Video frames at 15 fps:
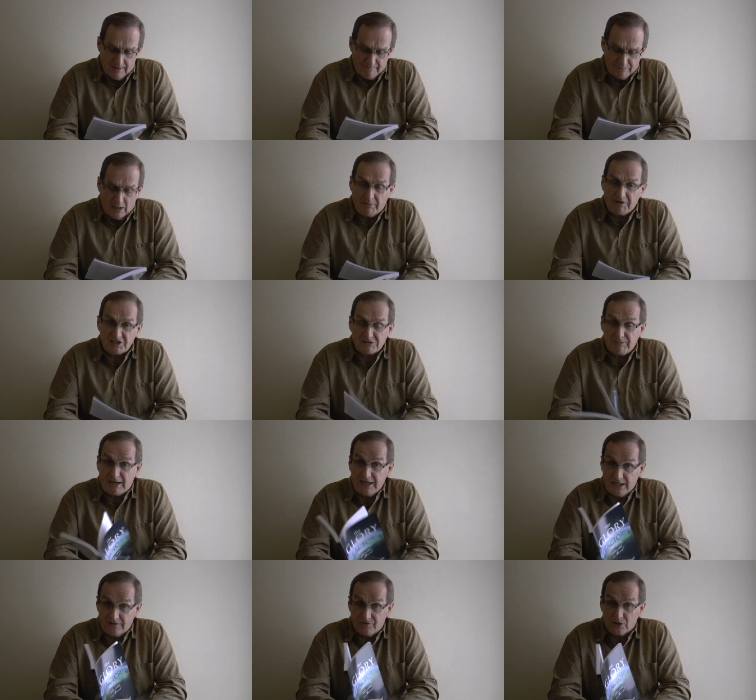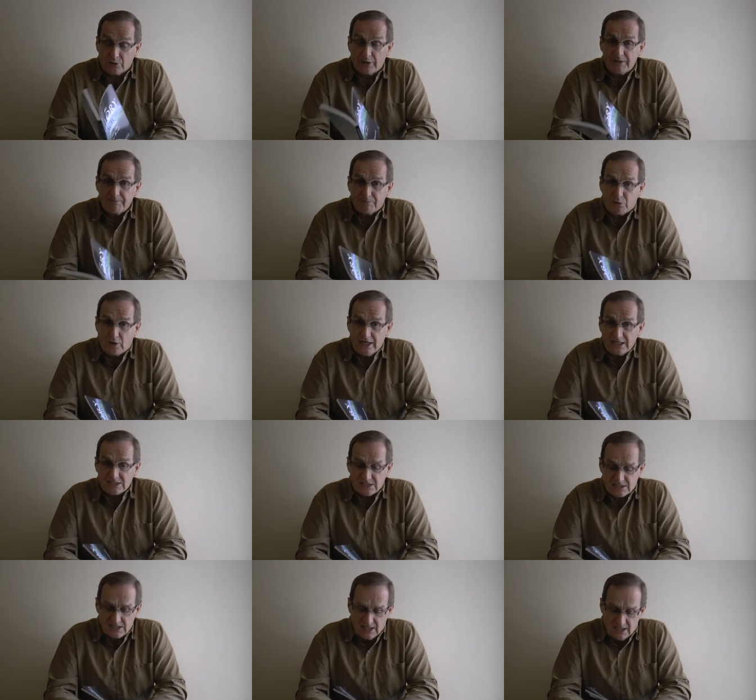published by Evergreen
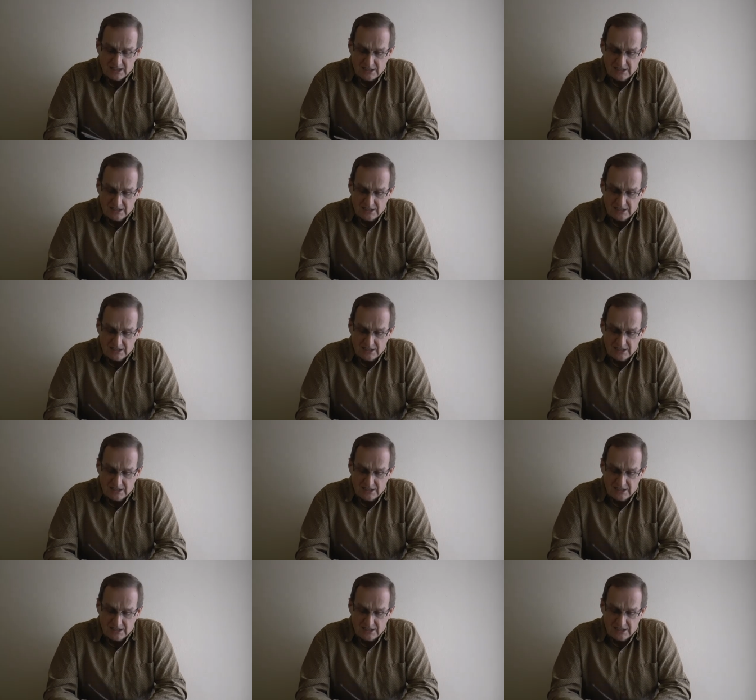Press,